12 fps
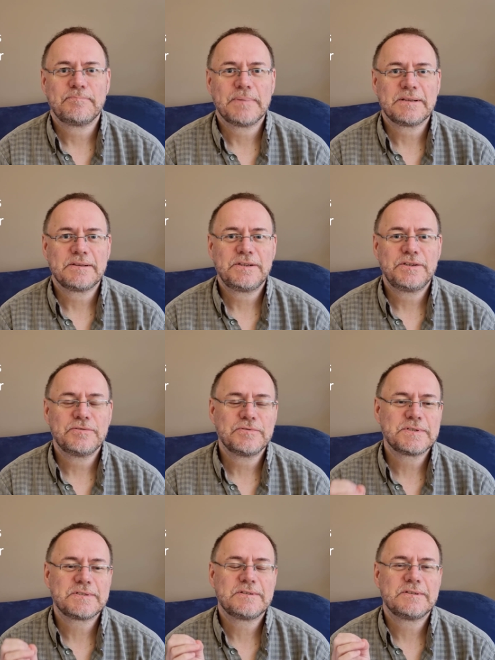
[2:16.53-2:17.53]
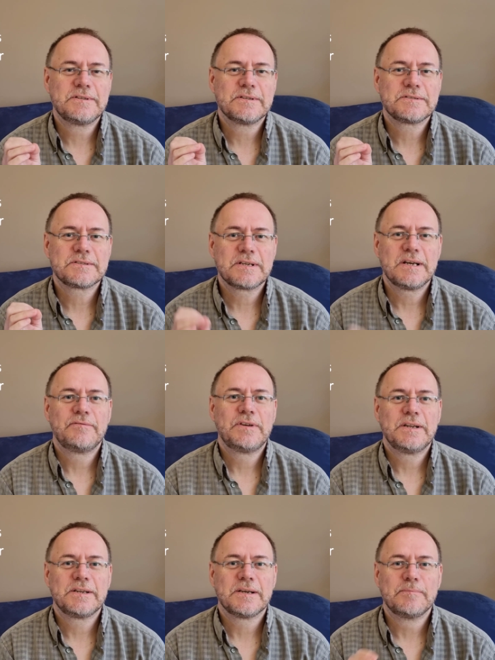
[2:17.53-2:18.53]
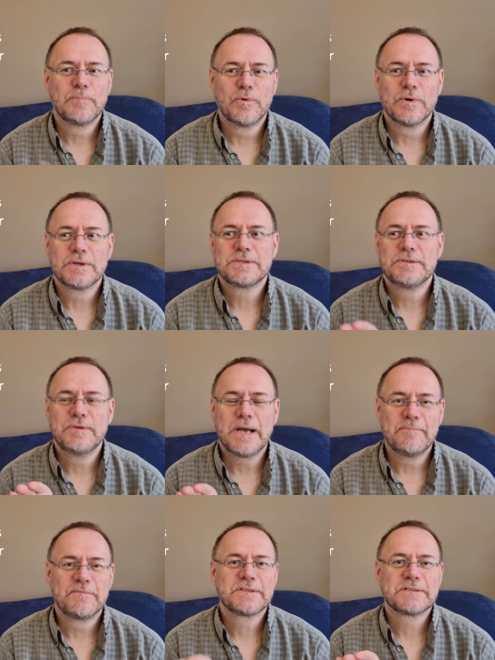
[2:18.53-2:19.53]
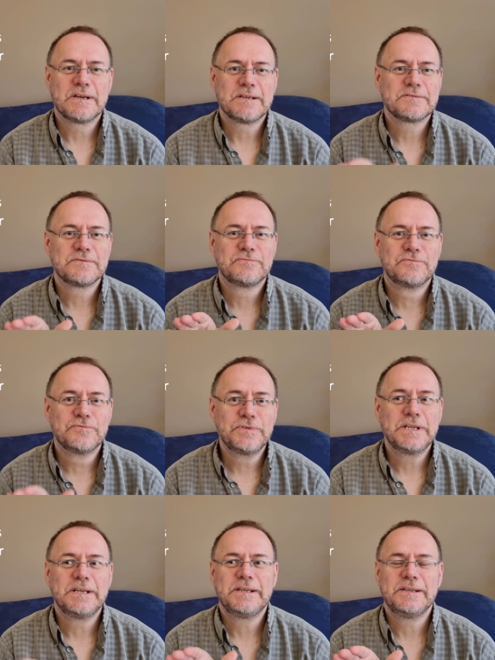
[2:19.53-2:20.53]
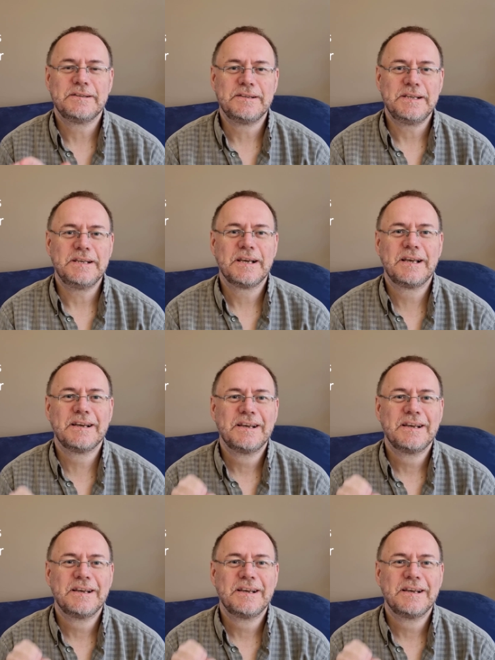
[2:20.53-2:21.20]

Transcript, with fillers: but use this cover letter more to emphasize really the